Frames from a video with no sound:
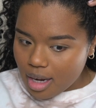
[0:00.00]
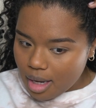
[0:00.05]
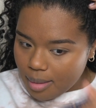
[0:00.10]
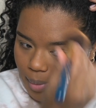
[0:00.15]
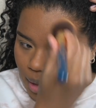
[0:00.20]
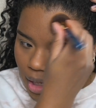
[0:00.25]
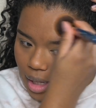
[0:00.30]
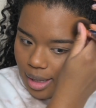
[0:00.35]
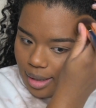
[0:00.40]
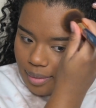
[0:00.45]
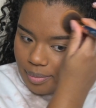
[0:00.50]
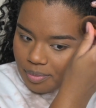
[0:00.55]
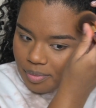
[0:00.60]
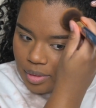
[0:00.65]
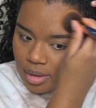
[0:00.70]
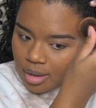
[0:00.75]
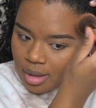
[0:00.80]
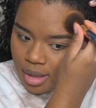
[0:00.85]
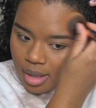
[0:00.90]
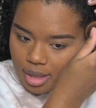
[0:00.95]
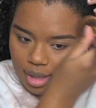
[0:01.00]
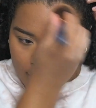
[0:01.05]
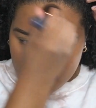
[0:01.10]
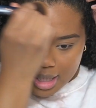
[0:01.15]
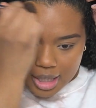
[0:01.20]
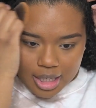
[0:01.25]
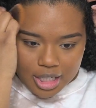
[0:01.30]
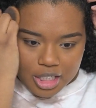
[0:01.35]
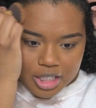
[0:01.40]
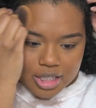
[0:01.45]
Come on.
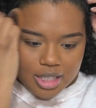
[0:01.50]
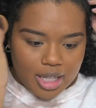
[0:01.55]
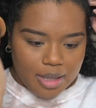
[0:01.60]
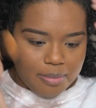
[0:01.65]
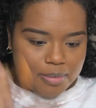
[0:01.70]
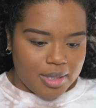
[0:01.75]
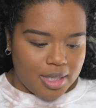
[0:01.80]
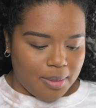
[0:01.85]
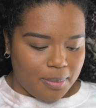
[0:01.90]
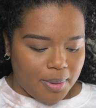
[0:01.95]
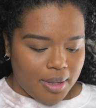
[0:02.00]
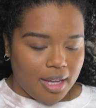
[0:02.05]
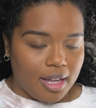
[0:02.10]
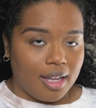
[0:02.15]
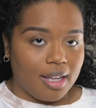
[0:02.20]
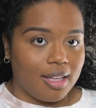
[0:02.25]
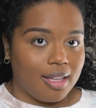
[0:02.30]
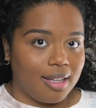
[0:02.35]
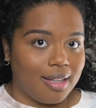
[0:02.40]
And I just keep dipping